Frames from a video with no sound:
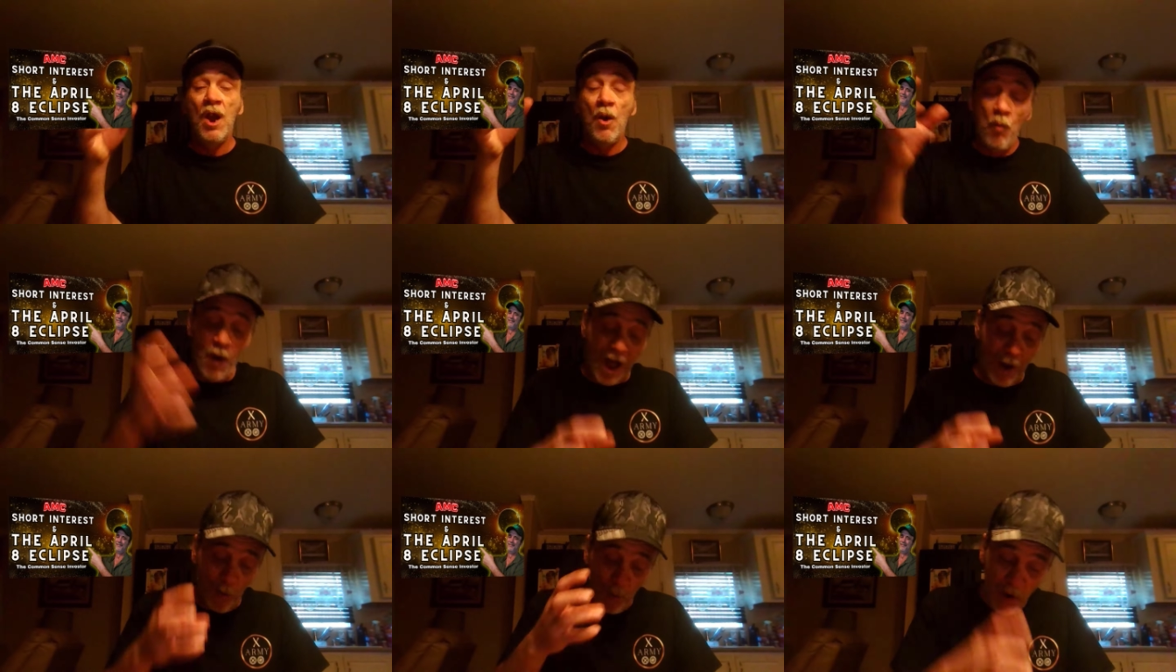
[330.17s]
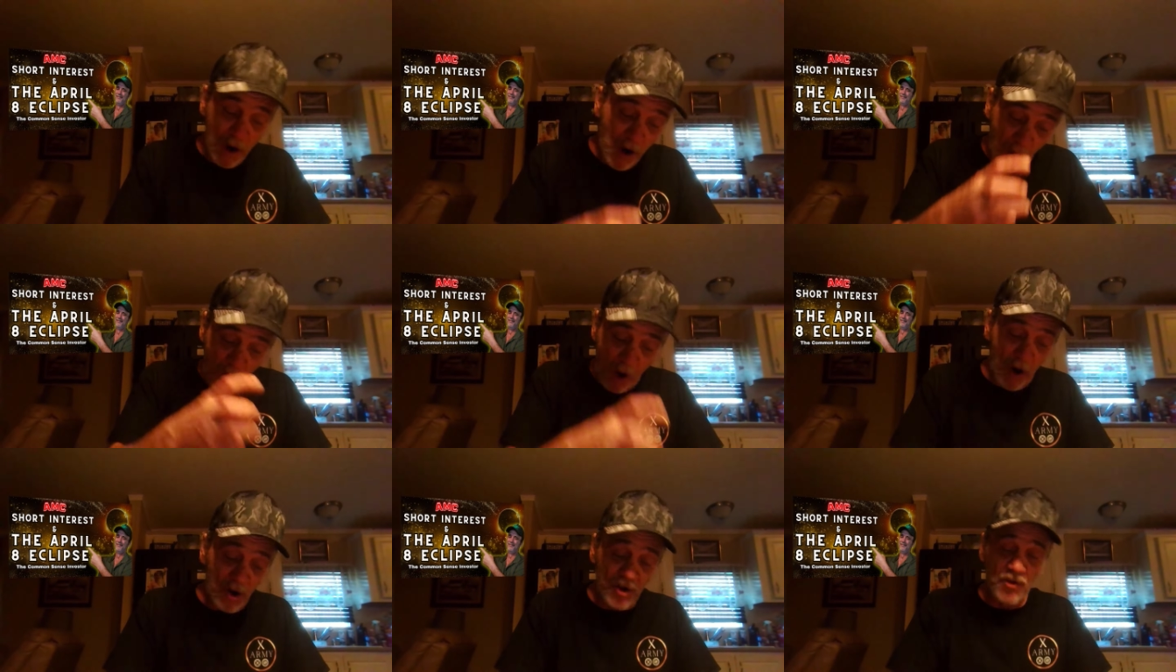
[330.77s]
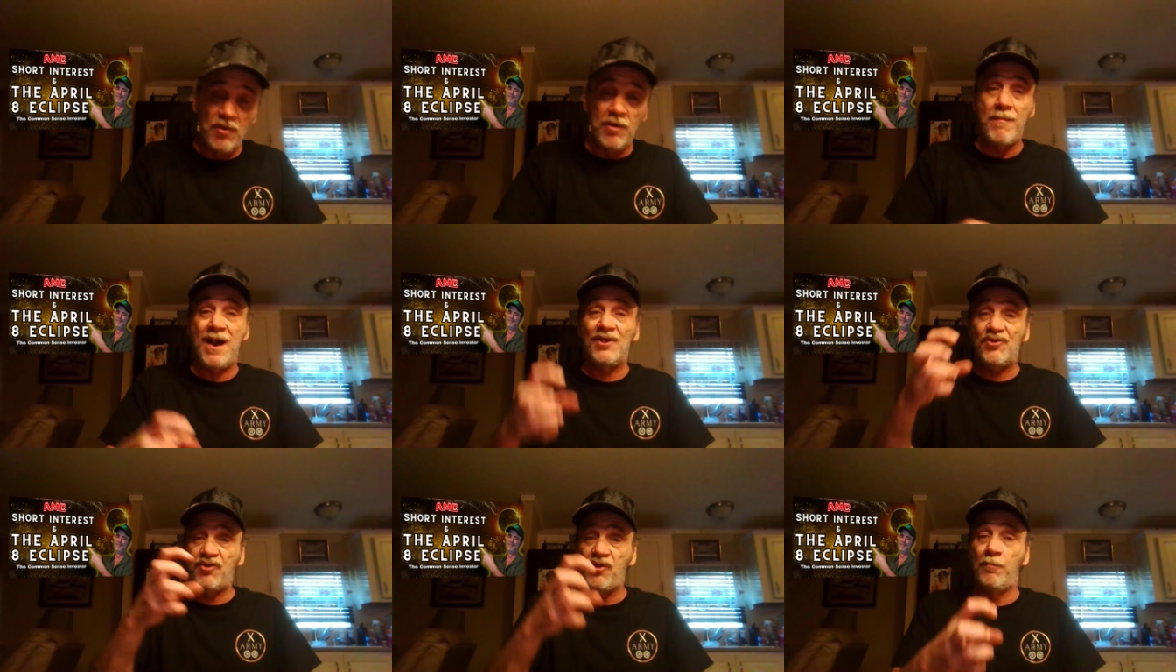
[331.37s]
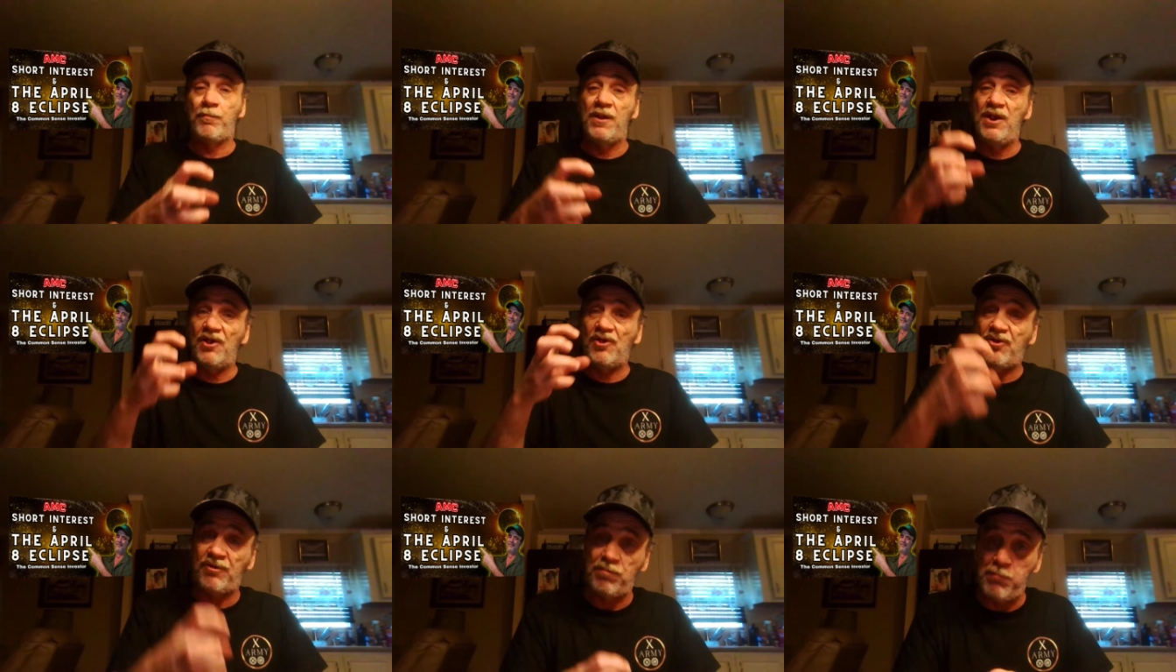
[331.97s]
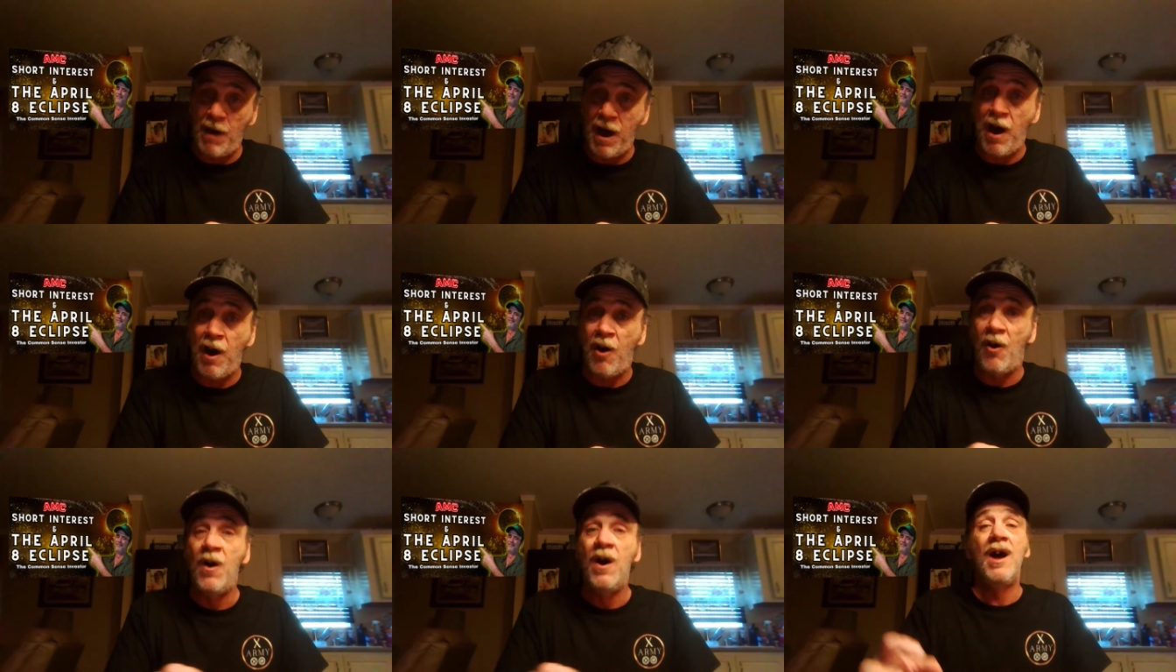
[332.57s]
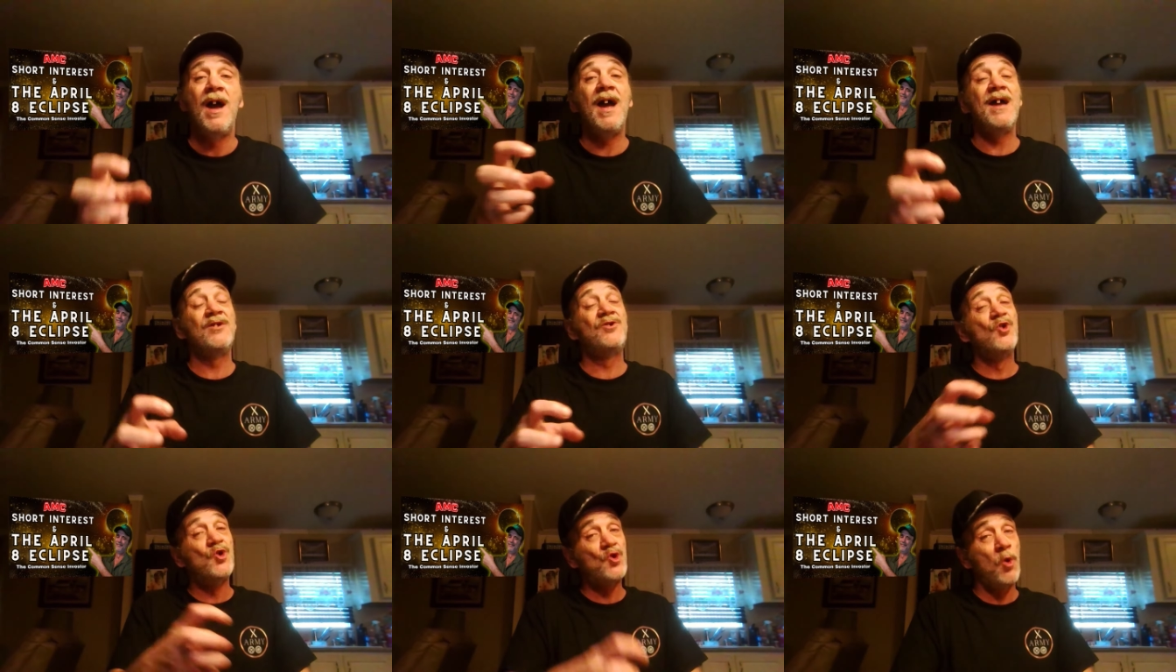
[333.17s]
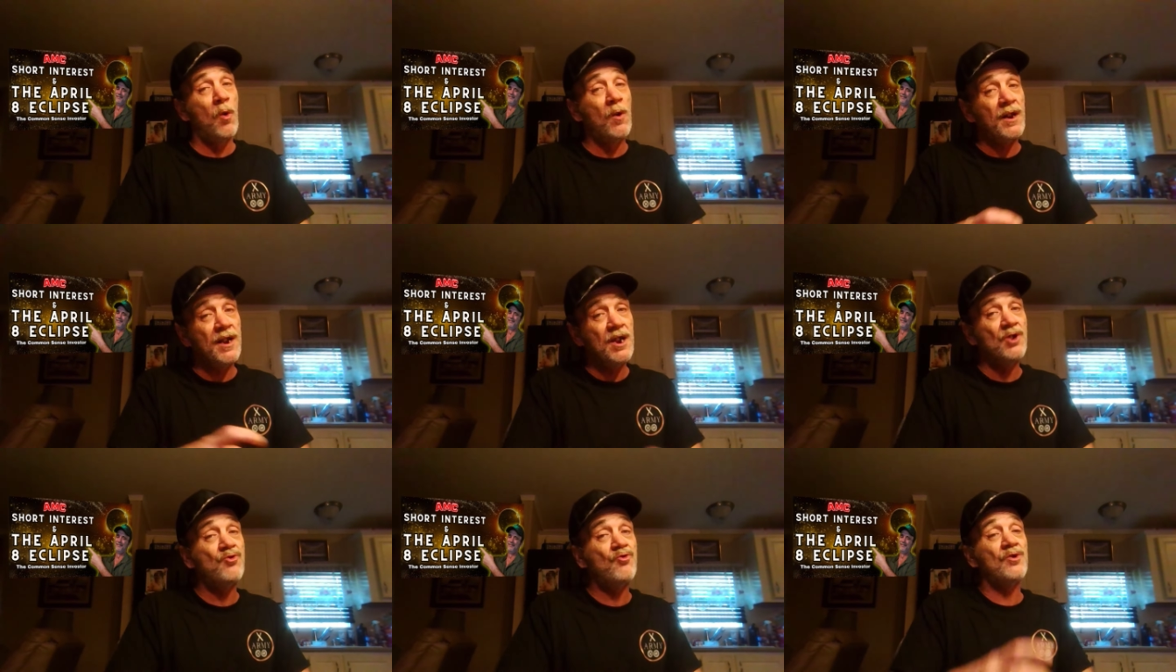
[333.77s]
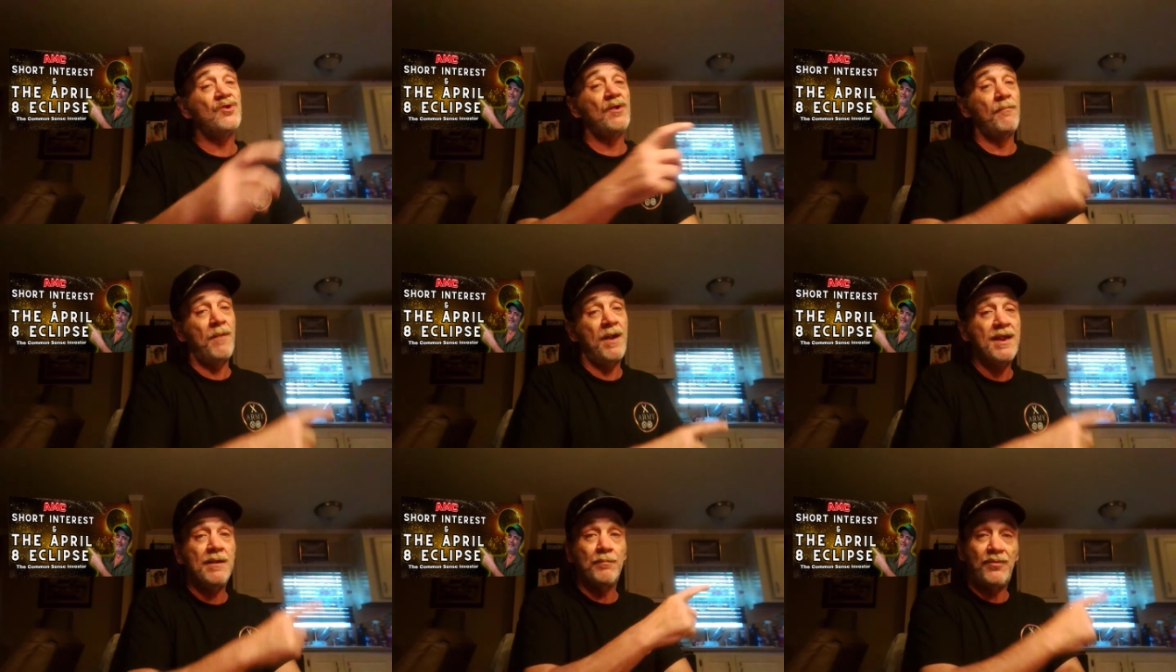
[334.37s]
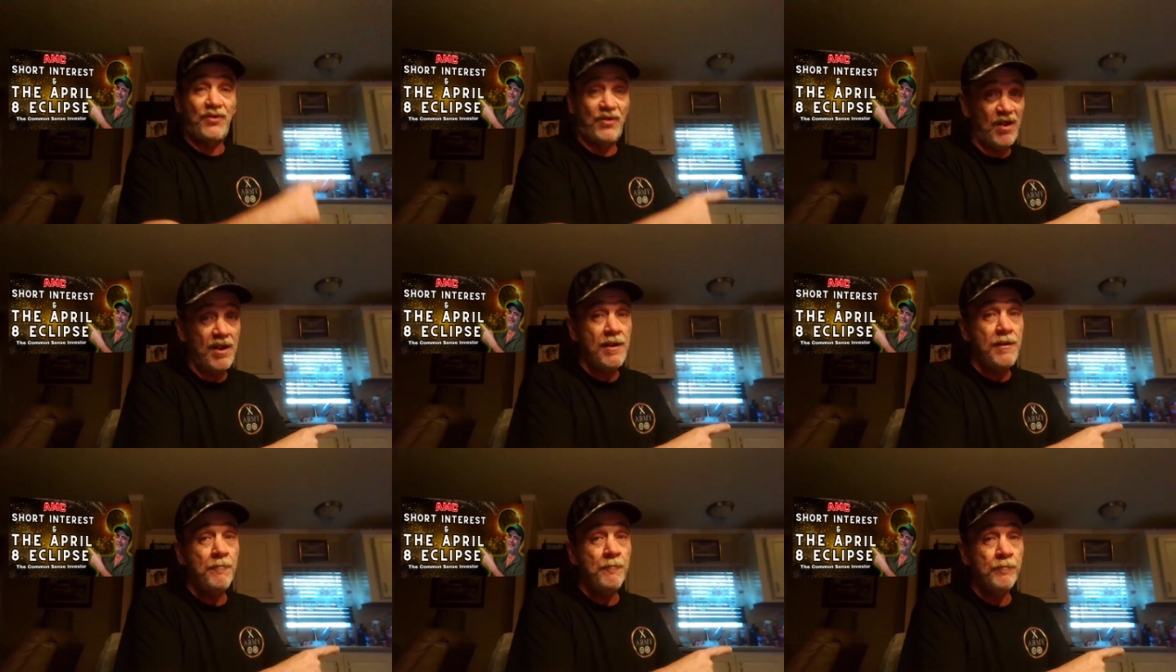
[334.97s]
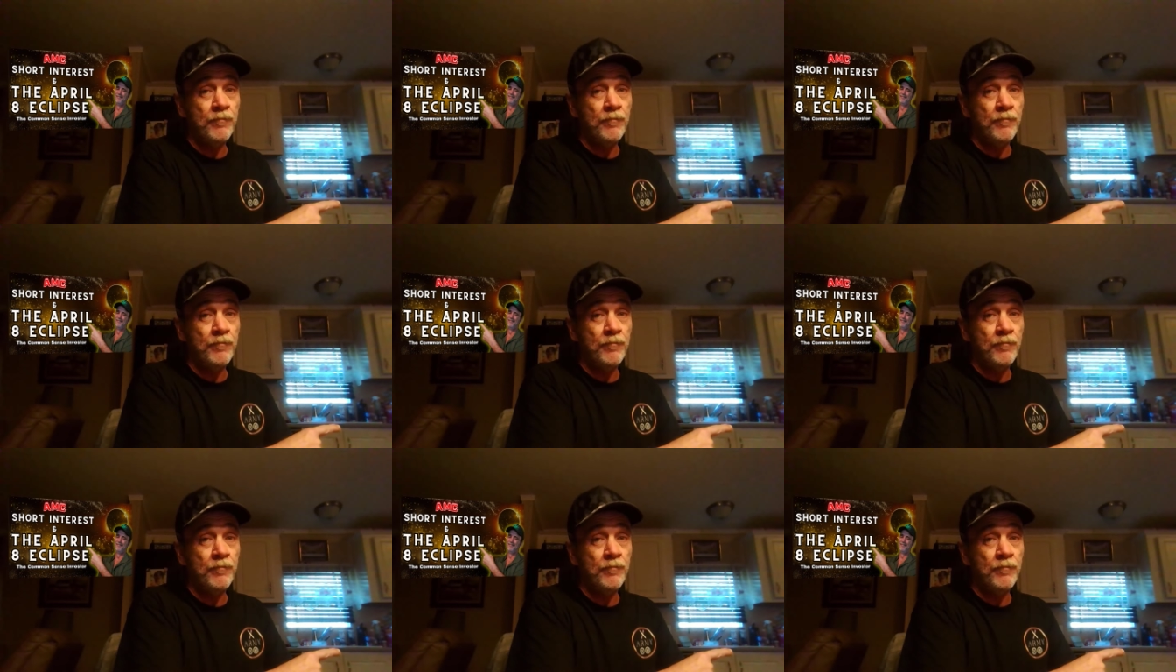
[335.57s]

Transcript: While we're arguing about something as small as the short interest of A M C,